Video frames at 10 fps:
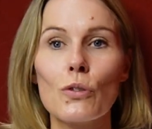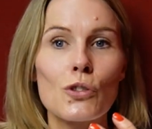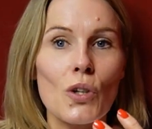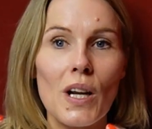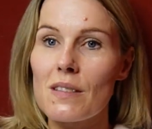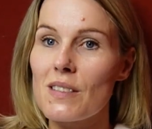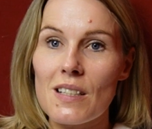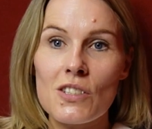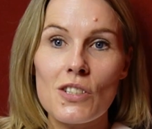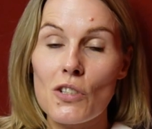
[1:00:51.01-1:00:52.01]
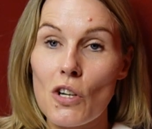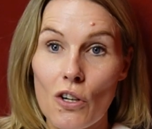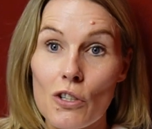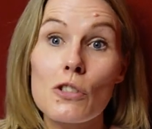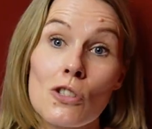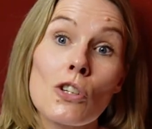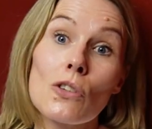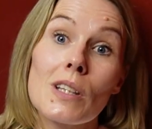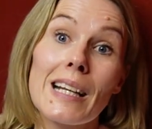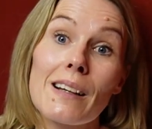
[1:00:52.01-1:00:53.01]
transition now
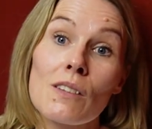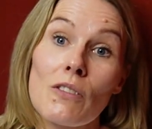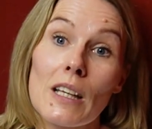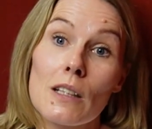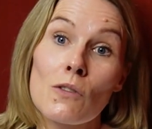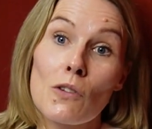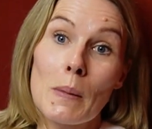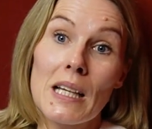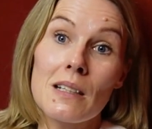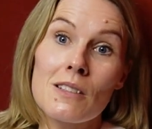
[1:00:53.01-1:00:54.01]
to the next phase for me.